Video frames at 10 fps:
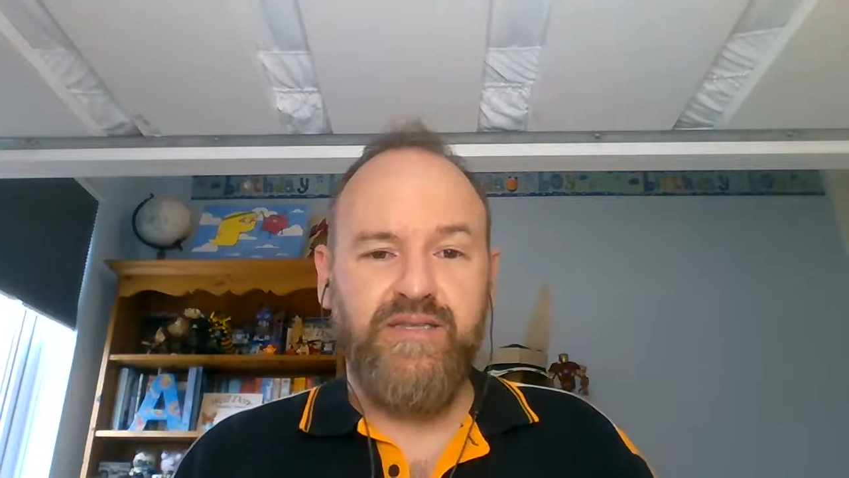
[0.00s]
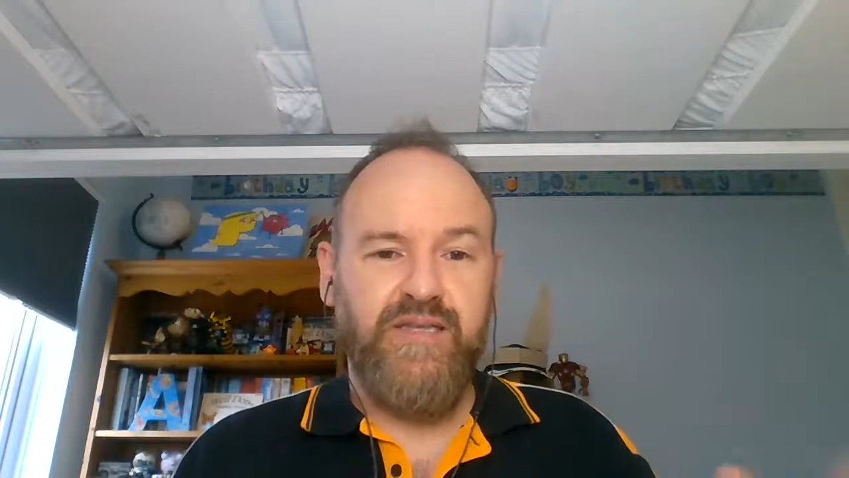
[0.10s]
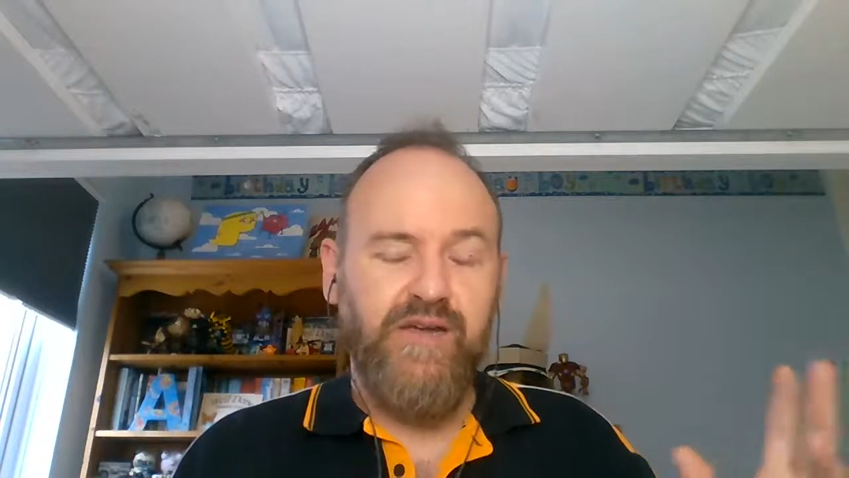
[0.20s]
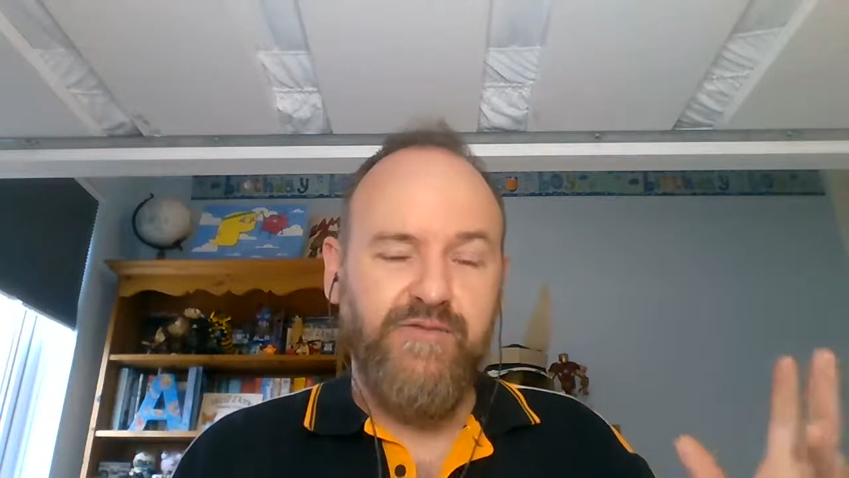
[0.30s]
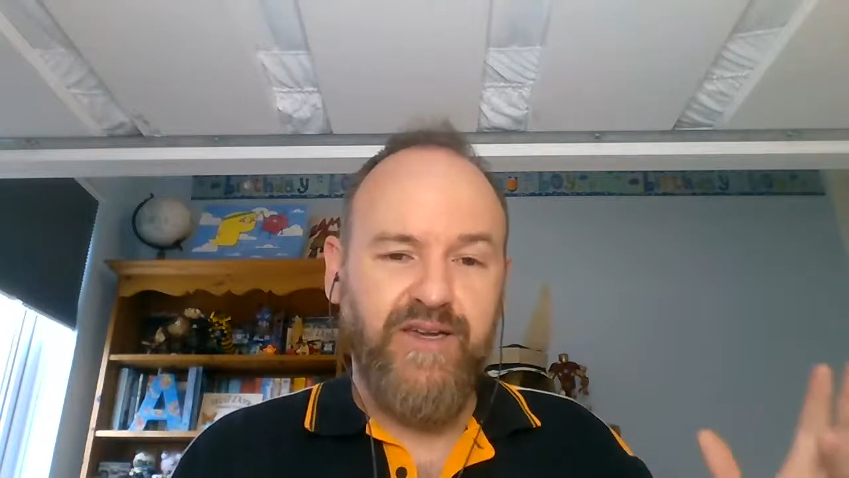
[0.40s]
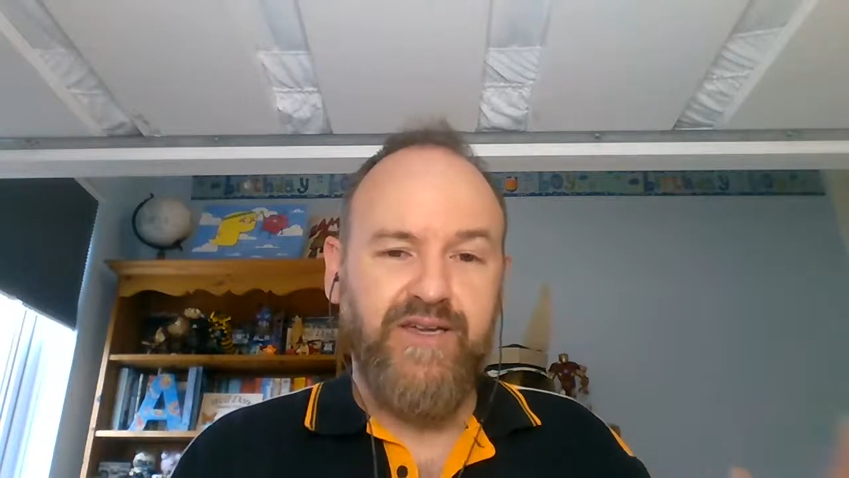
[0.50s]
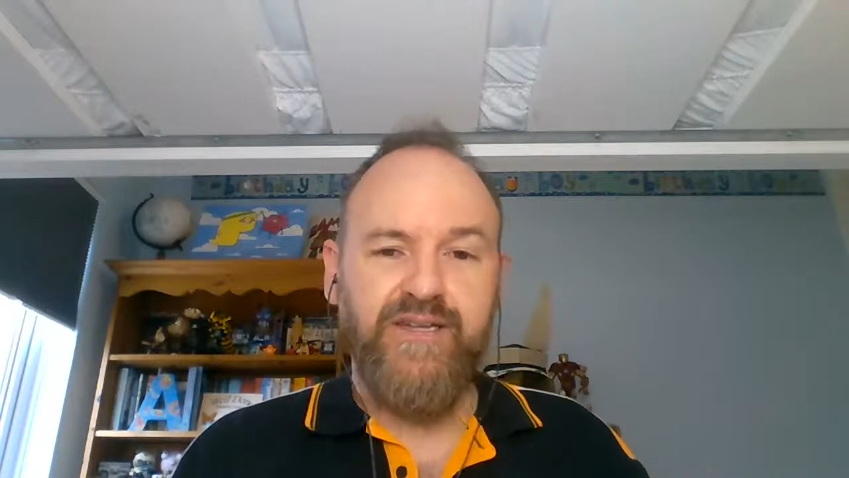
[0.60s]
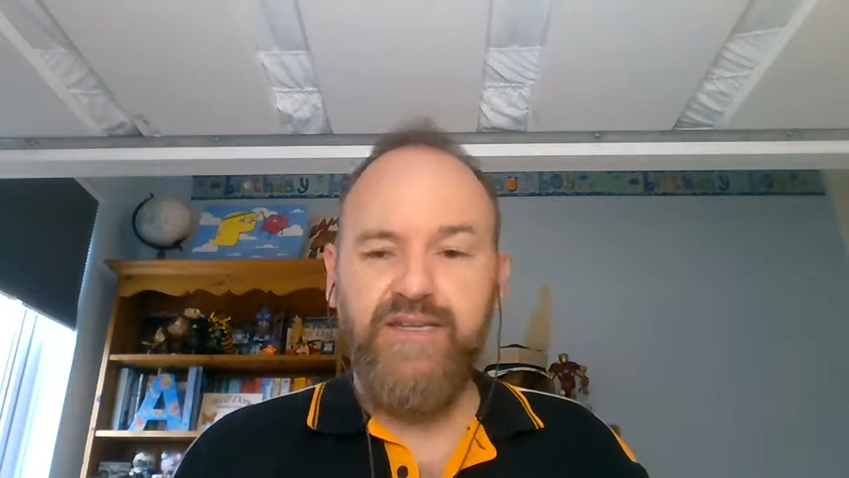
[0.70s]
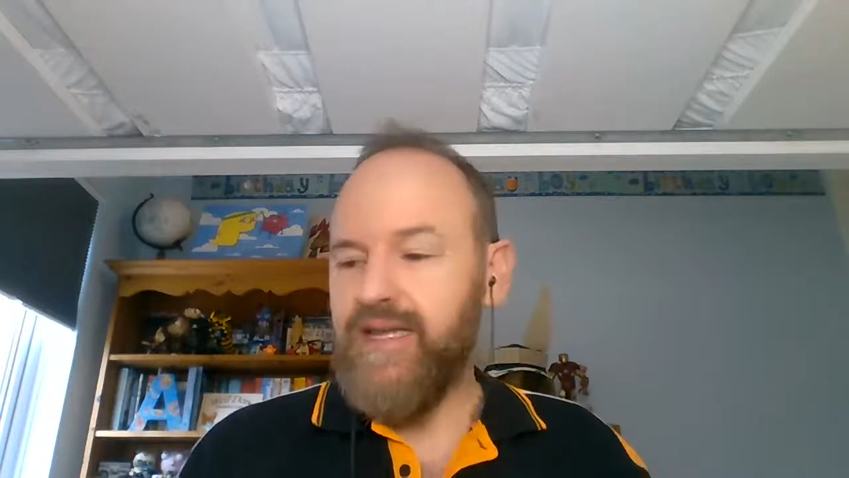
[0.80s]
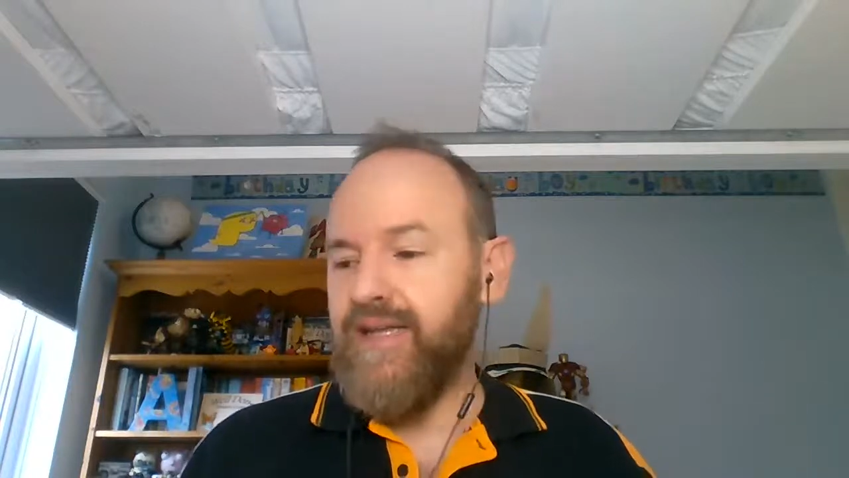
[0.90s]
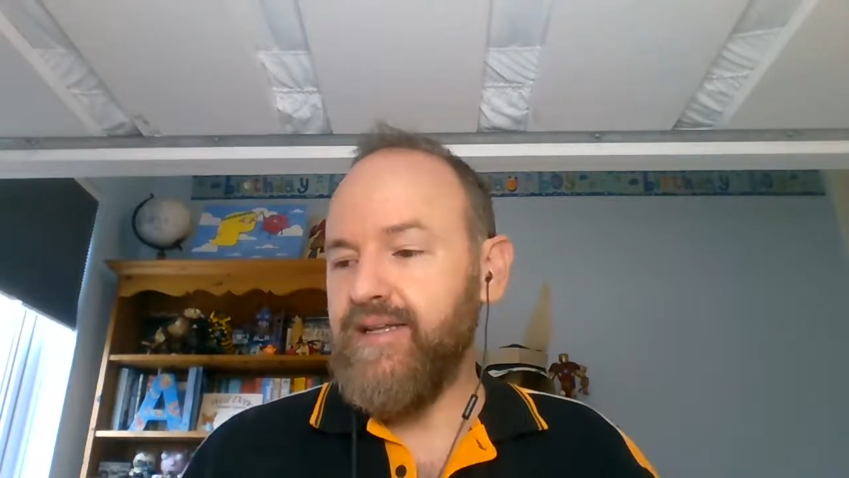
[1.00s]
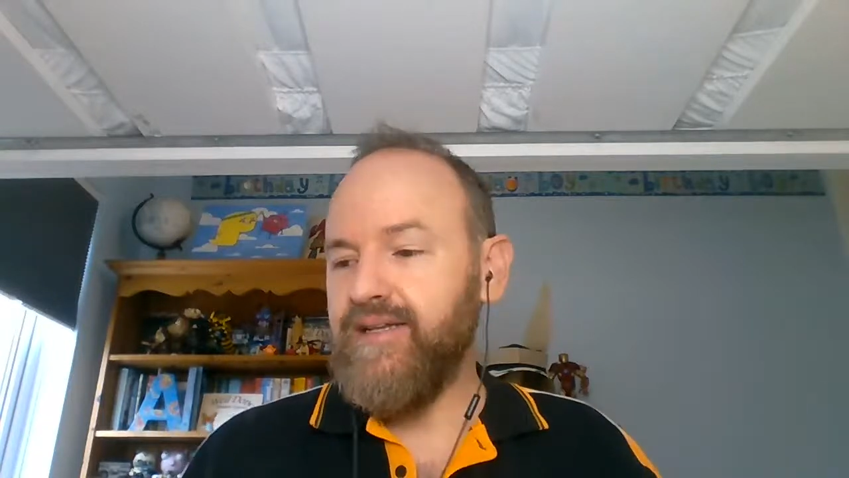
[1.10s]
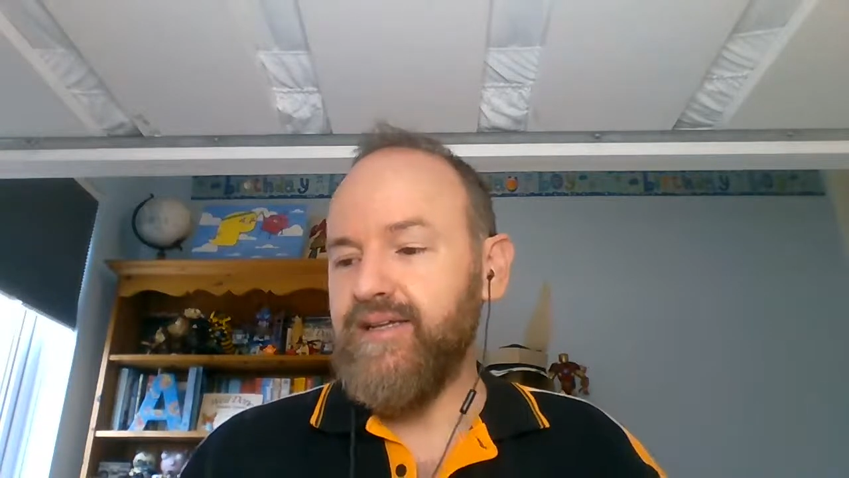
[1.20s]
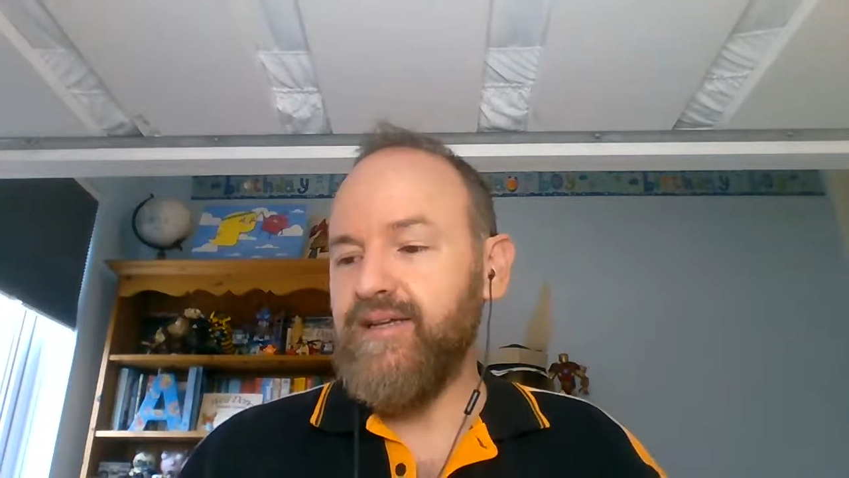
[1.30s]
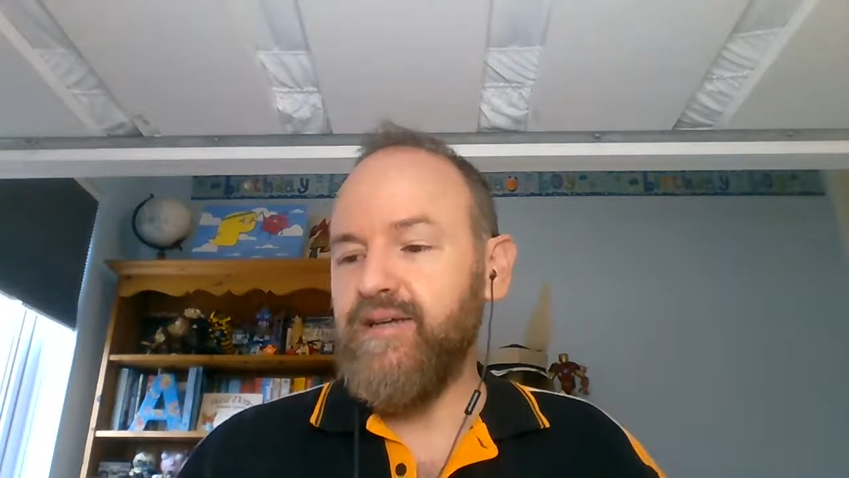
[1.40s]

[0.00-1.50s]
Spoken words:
South African and